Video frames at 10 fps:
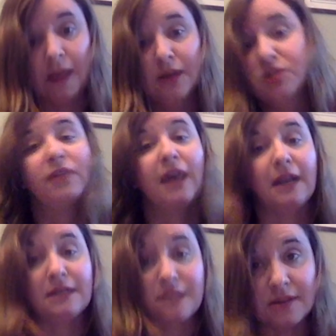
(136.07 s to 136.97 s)
so that
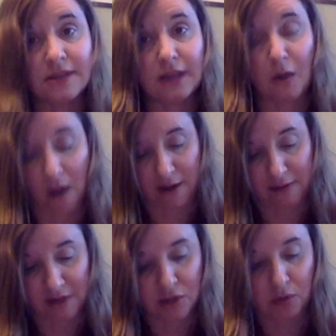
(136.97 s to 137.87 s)
it doesn't go out of
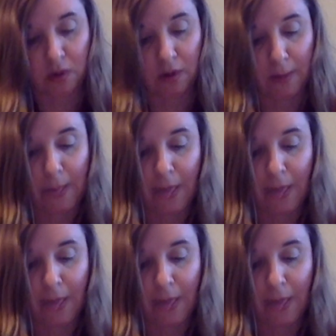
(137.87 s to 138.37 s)
control.